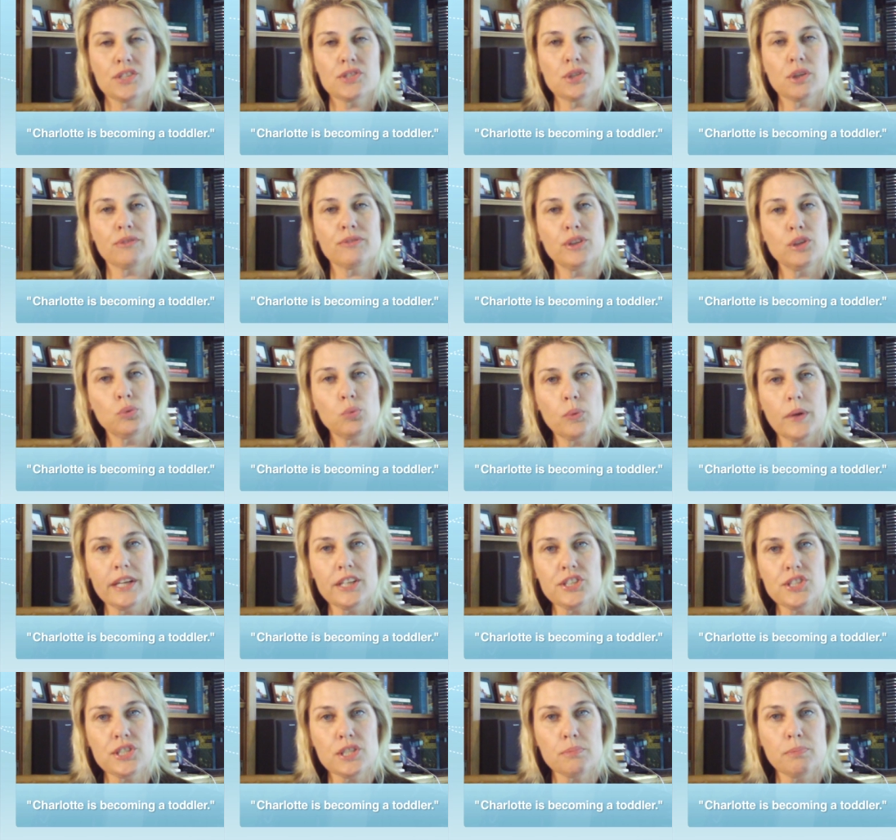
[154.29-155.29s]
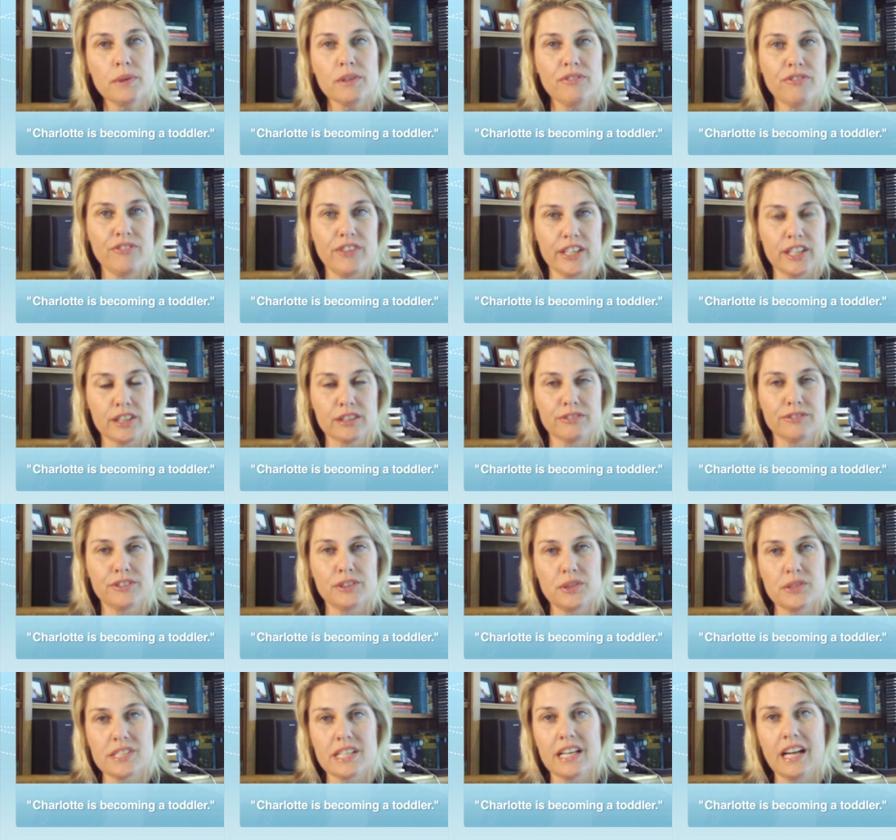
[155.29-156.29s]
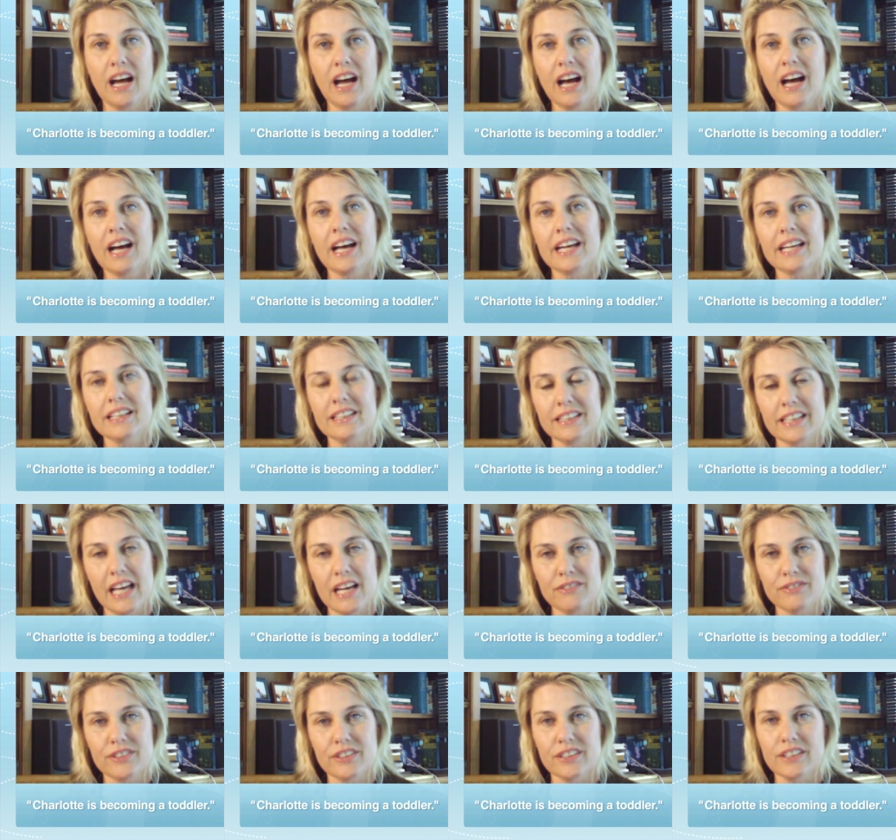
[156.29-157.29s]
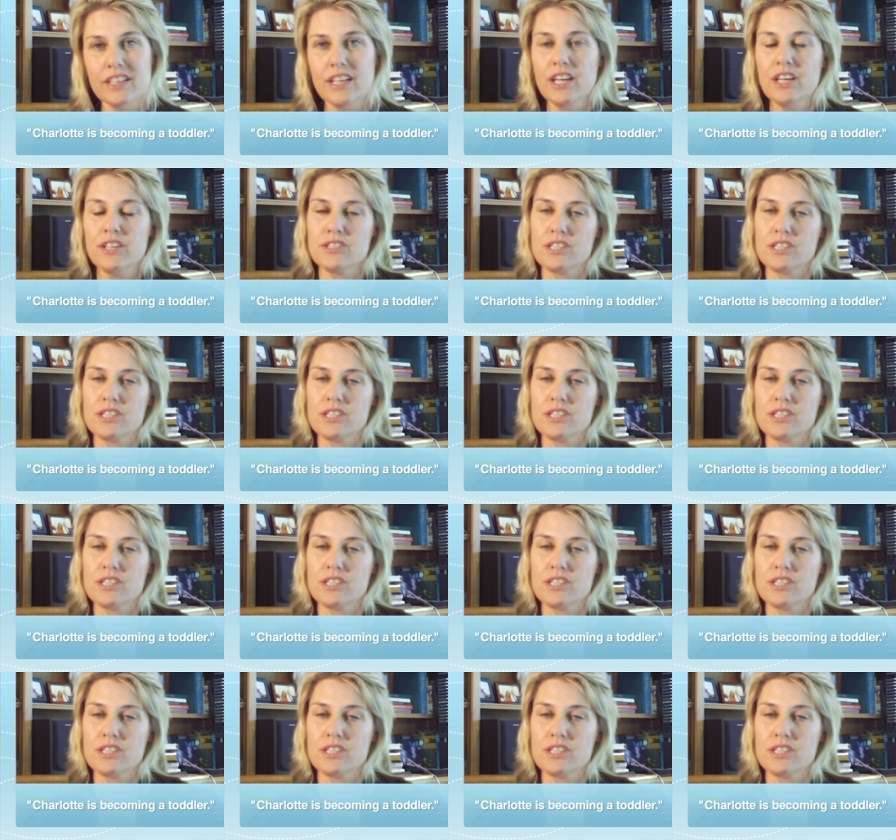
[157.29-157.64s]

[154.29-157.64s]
So if you wish to put finger foods at eye level,